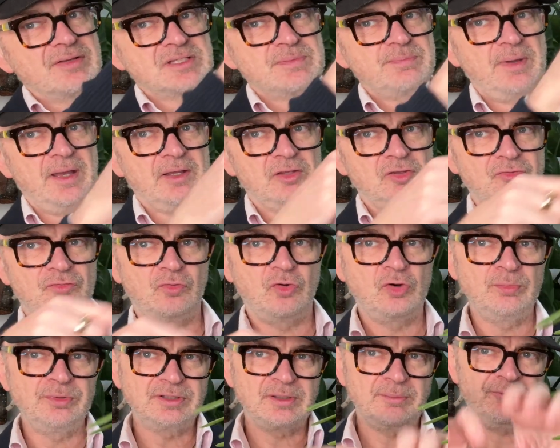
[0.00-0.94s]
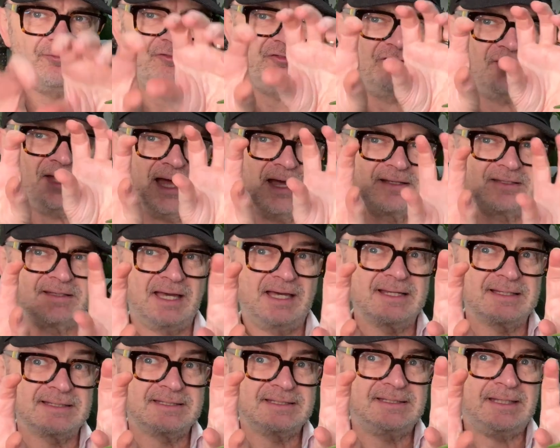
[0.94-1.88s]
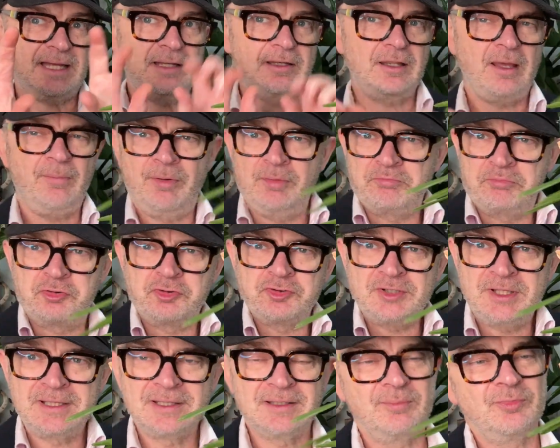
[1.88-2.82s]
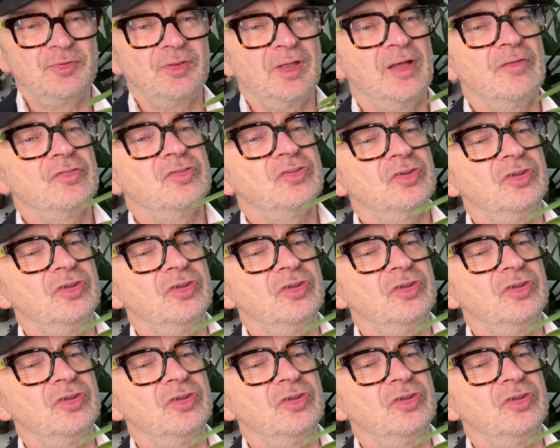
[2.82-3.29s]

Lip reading: spikes form and the flowers kind of stand up and present themselves to